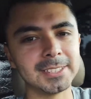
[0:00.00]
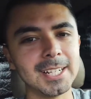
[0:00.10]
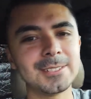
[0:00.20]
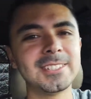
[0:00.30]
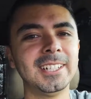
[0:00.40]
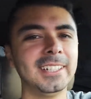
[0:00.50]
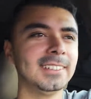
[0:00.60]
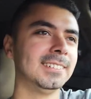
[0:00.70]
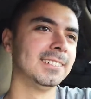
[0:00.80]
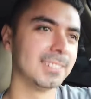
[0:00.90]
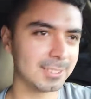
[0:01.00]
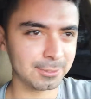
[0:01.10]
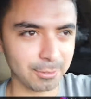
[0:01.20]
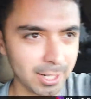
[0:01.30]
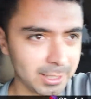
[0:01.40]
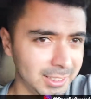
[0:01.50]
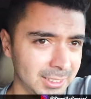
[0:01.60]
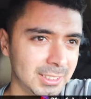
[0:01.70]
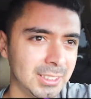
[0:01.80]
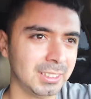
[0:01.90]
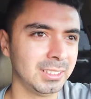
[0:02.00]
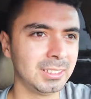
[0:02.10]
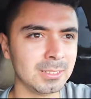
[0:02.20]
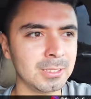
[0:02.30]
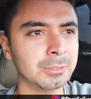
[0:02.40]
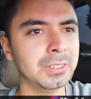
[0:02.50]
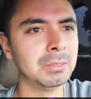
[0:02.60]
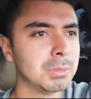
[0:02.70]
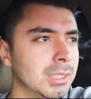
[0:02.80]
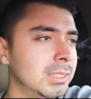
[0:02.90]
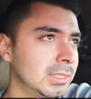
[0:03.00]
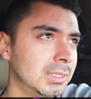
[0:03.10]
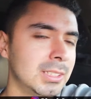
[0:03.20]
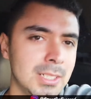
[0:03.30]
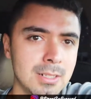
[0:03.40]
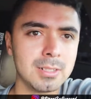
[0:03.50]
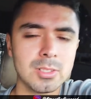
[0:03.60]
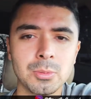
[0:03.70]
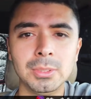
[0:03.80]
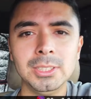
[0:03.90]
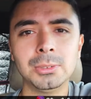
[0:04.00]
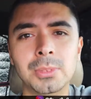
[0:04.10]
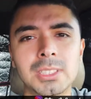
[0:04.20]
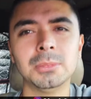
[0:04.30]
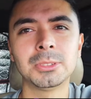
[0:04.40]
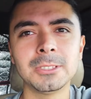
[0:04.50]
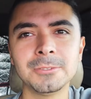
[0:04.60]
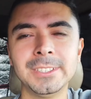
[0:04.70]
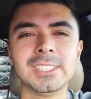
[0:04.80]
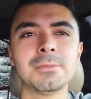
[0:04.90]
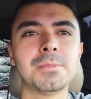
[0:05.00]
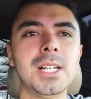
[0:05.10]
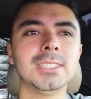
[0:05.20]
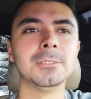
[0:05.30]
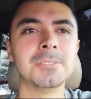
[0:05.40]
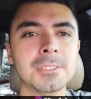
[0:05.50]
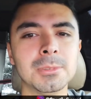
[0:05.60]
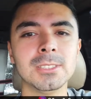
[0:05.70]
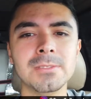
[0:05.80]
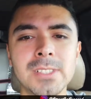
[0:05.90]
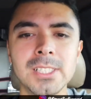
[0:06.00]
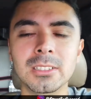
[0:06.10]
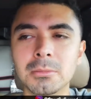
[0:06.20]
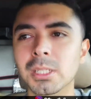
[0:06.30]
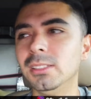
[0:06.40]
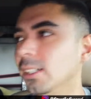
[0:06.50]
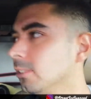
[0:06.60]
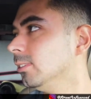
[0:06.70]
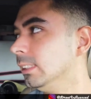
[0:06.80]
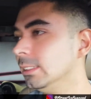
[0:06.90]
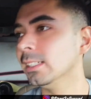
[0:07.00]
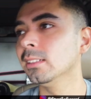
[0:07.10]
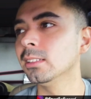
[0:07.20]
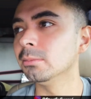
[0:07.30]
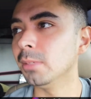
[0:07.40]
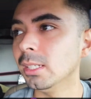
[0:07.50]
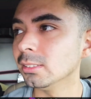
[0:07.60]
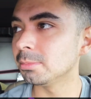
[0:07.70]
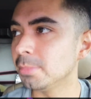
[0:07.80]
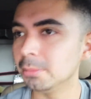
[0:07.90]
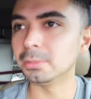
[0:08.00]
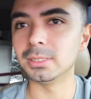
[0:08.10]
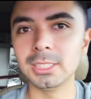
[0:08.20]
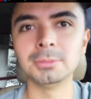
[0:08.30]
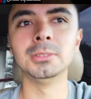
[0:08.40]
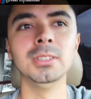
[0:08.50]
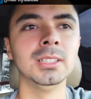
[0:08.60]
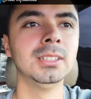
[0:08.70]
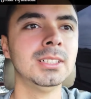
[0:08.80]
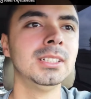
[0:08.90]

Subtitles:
It's out today. It's Friday, November 2020. I'm trying to find a spot to film this video about auto detailing. Man, there's people everywhere.